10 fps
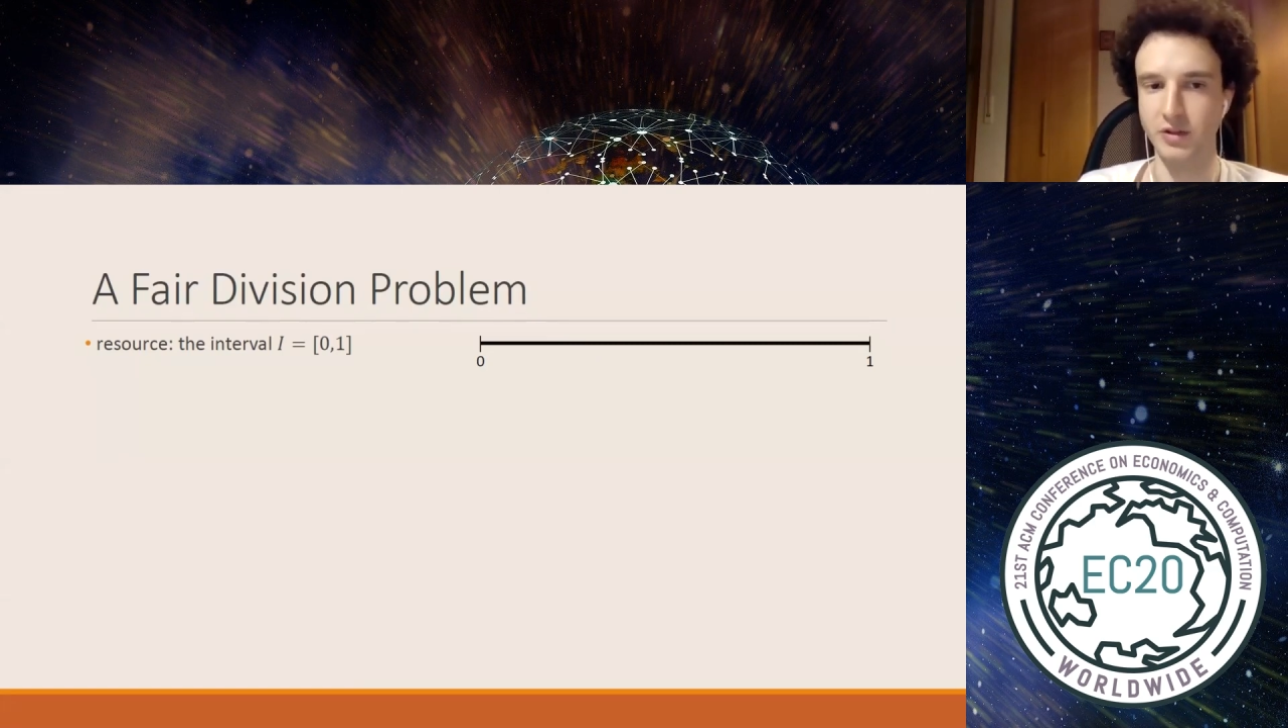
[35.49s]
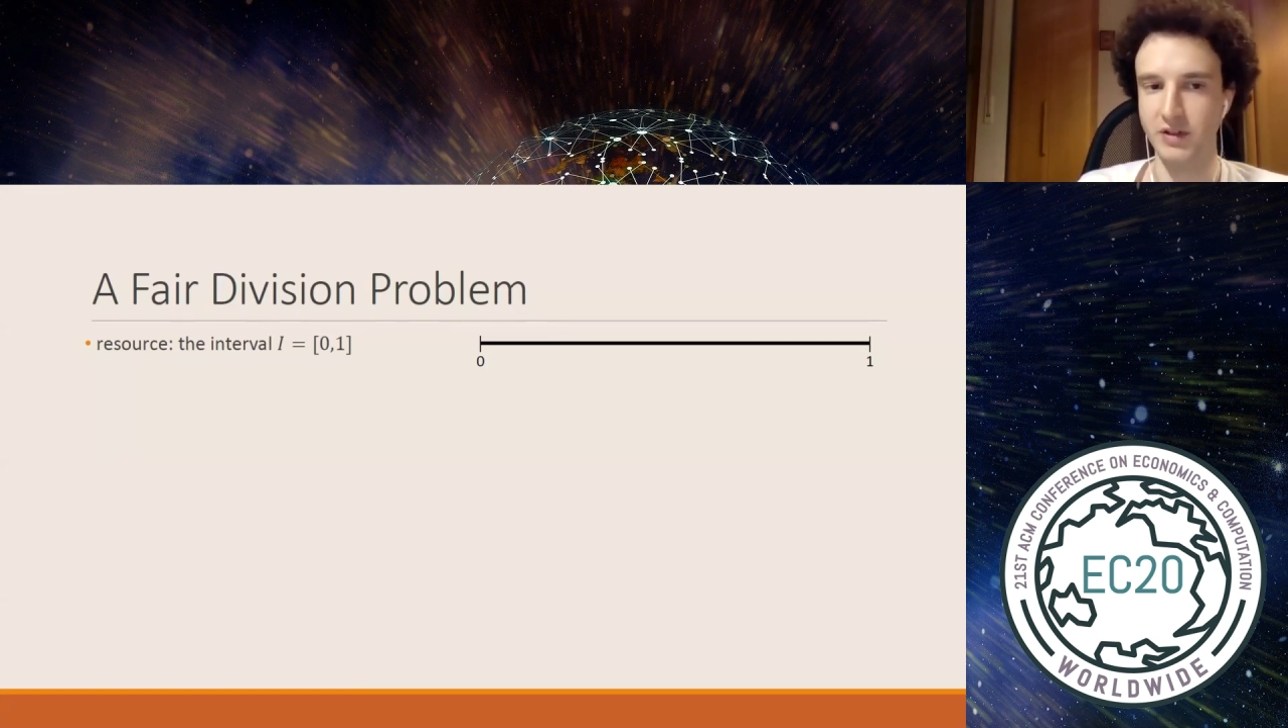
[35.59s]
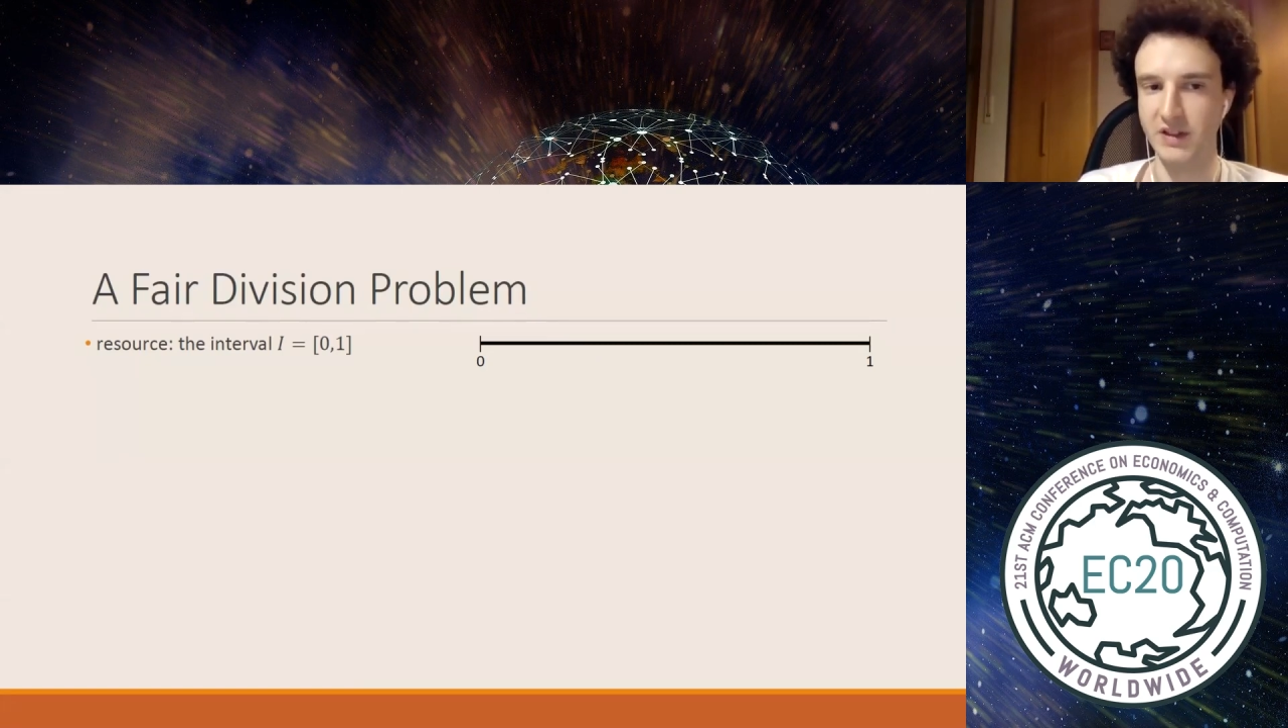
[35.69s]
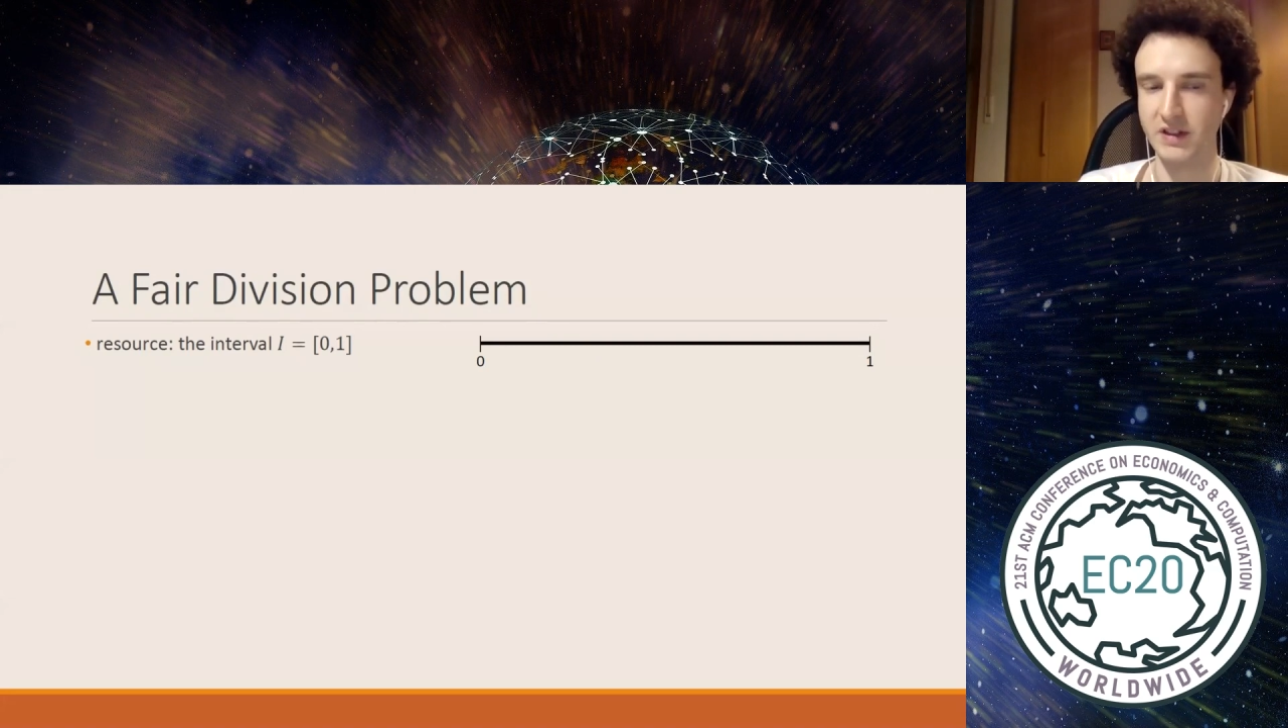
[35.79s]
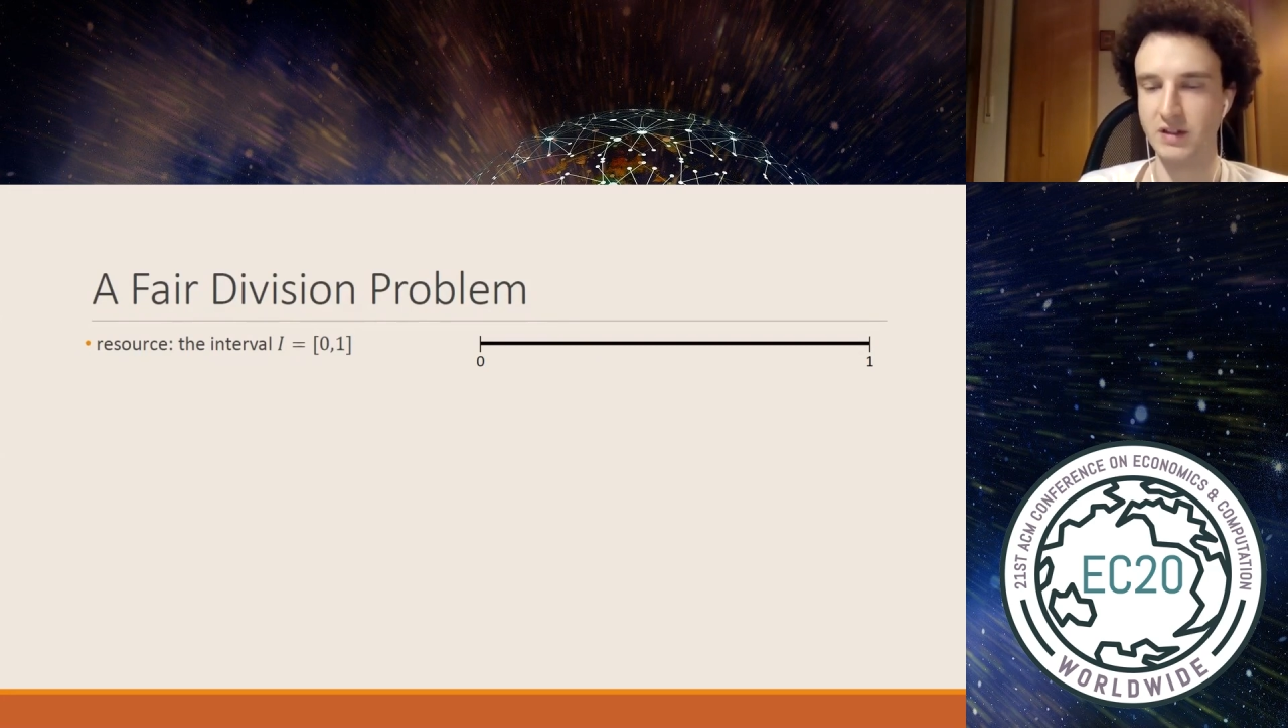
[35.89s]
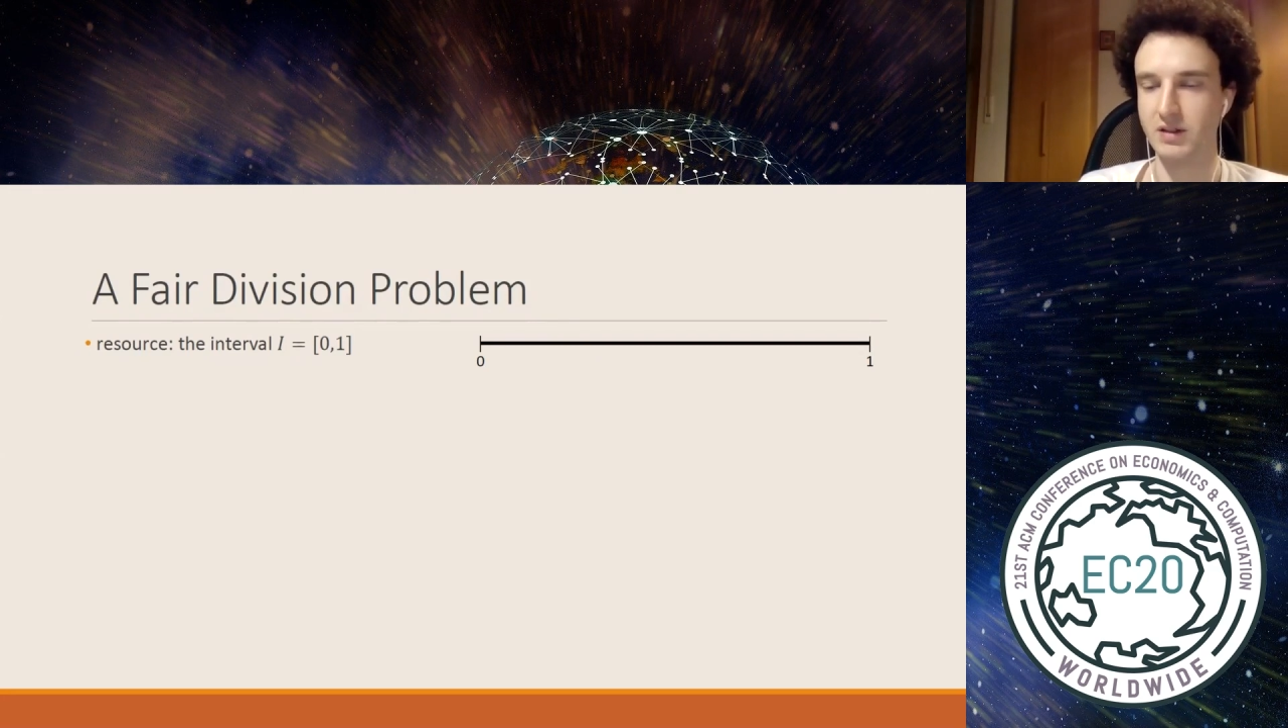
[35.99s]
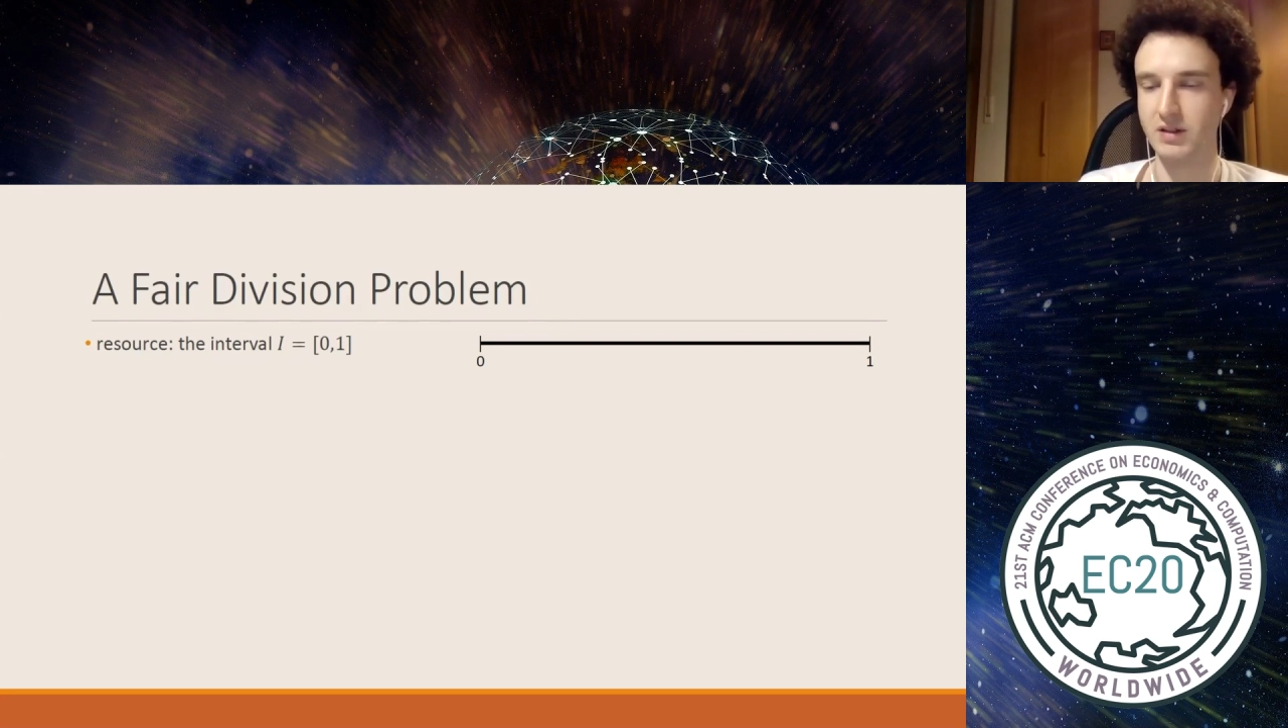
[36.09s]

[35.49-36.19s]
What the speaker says: to this